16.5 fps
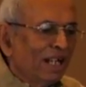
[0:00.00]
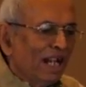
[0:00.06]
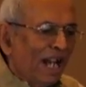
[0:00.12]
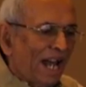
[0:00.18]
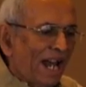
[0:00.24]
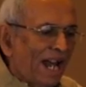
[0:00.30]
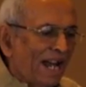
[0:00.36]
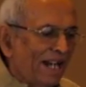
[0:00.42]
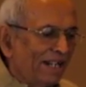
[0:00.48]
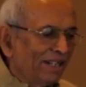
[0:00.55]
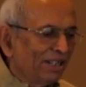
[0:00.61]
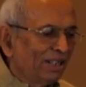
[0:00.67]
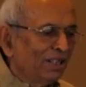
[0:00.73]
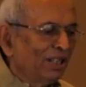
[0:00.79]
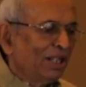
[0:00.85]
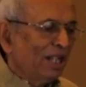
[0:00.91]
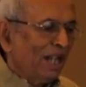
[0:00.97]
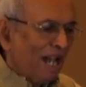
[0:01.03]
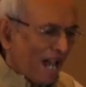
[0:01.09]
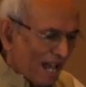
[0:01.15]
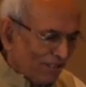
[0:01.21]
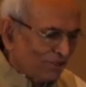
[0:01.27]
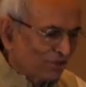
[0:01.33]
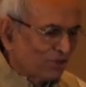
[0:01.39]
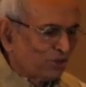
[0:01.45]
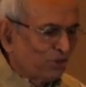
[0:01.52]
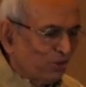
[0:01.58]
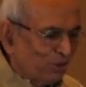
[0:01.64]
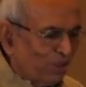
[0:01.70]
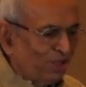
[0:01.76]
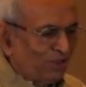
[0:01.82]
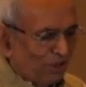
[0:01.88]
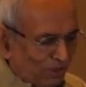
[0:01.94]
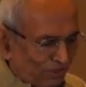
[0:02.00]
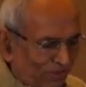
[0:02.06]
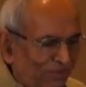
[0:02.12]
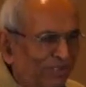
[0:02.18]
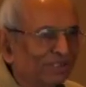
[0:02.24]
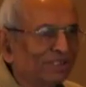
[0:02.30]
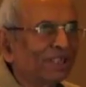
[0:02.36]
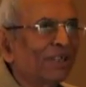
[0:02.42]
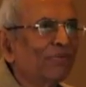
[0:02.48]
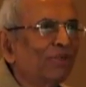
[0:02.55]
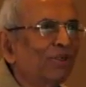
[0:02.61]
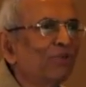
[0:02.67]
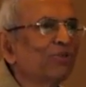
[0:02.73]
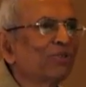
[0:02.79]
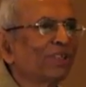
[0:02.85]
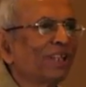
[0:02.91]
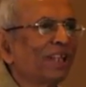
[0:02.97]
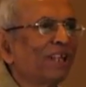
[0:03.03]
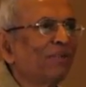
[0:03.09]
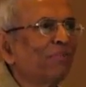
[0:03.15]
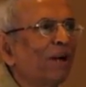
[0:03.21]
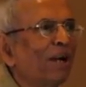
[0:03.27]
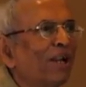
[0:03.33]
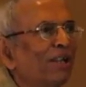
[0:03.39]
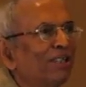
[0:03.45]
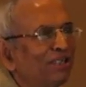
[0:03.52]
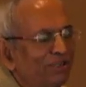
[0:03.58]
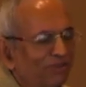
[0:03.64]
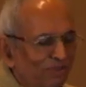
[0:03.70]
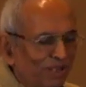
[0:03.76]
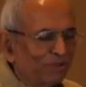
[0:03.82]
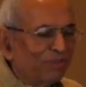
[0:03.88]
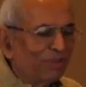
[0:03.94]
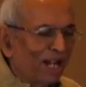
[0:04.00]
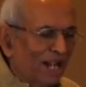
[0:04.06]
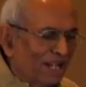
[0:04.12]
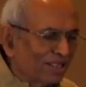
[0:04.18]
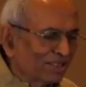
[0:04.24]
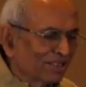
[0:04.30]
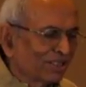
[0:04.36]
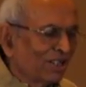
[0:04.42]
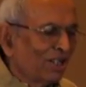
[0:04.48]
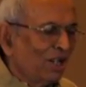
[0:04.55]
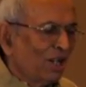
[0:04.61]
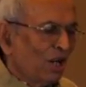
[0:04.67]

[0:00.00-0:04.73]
and as a student of evolutionary biology, one may ask,